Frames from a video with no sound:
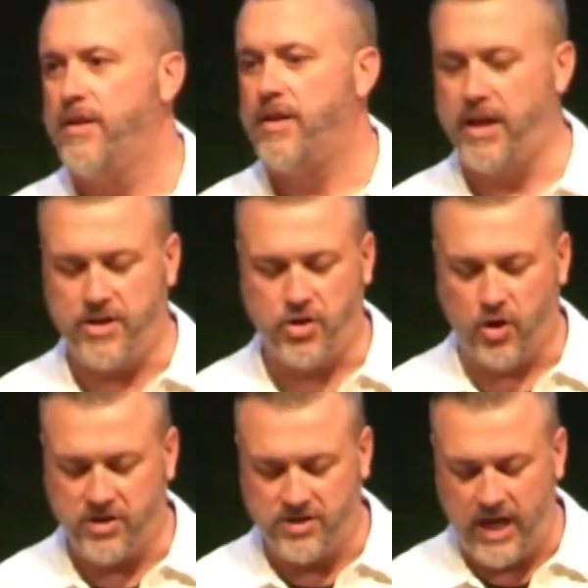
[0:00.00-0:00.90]
and
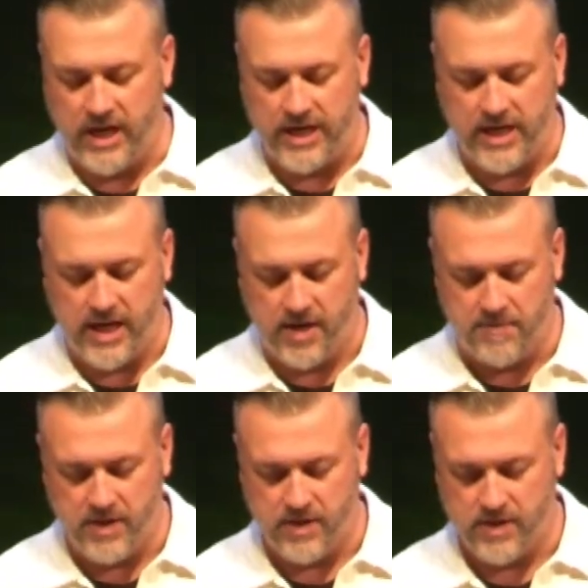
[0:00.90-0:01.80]
you're telling Him